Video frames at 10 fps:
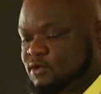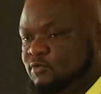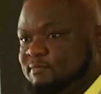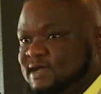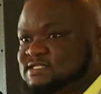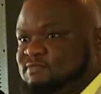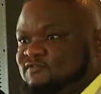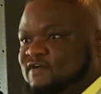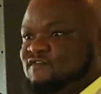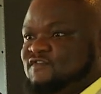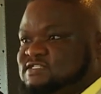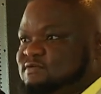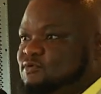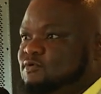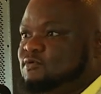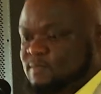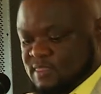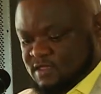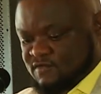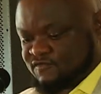We must be visible,
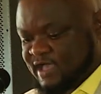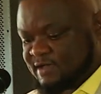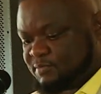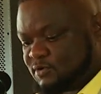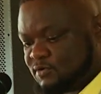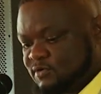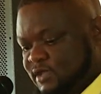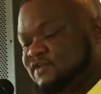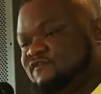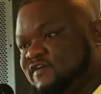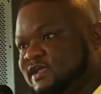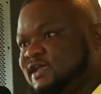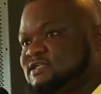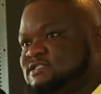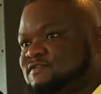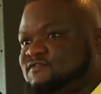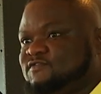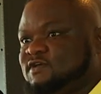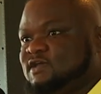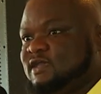viable, and very
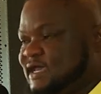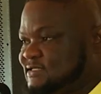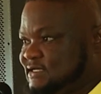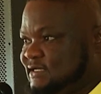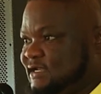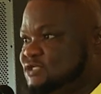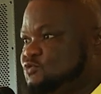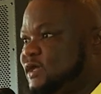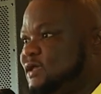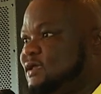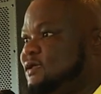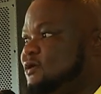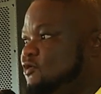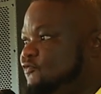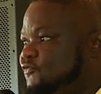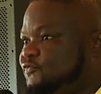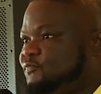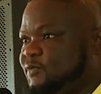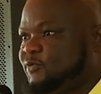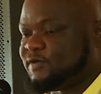active as a network of
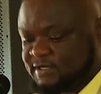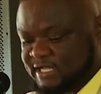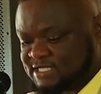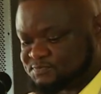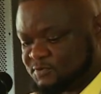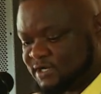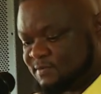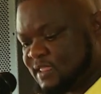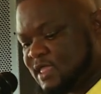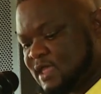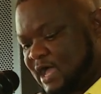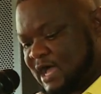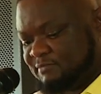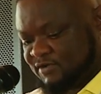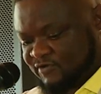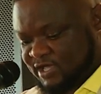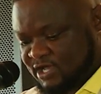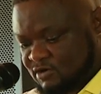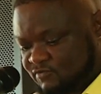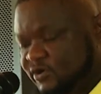people in the diaspora, amplifying
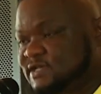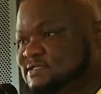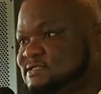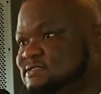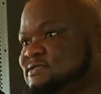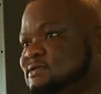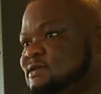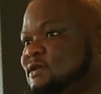our voices,